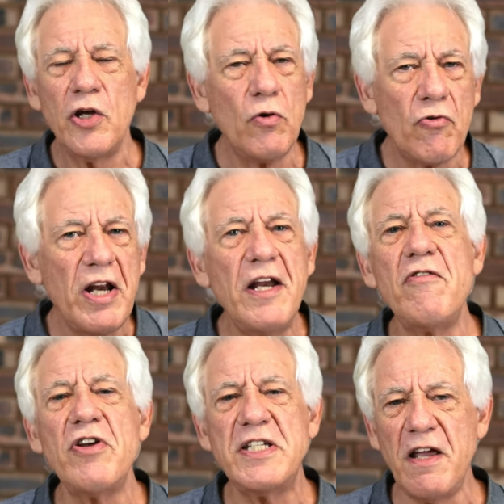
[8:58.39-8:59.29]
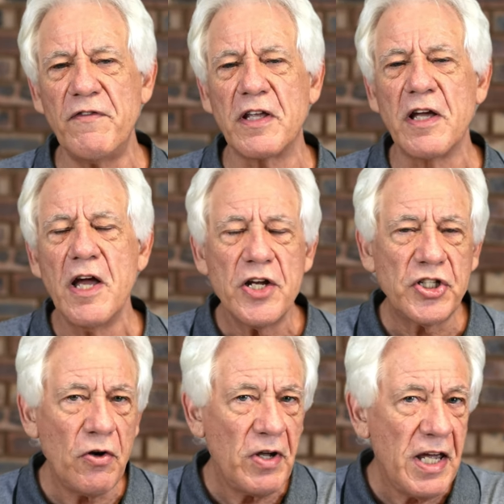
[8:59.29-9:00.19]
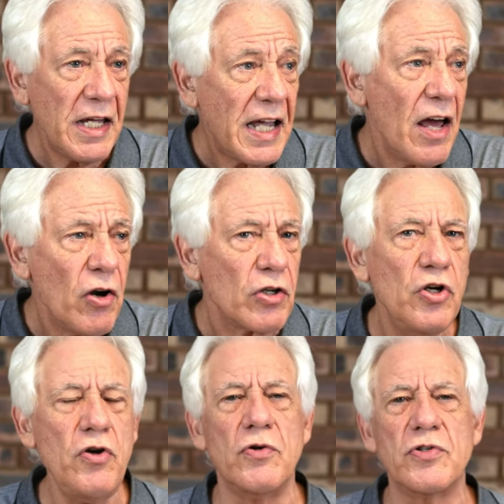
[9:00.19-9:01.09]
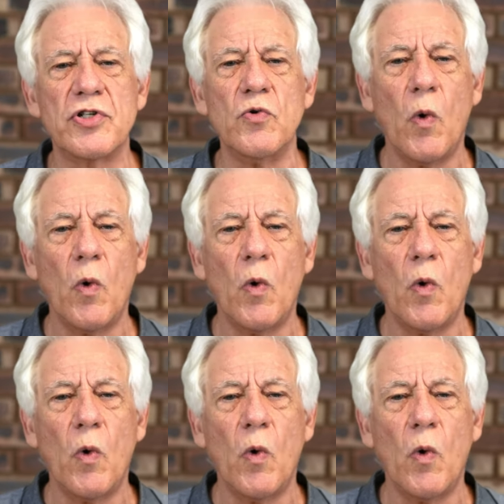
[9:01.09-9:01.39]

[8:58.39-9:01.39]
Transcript: You already received it. So he cannot lose.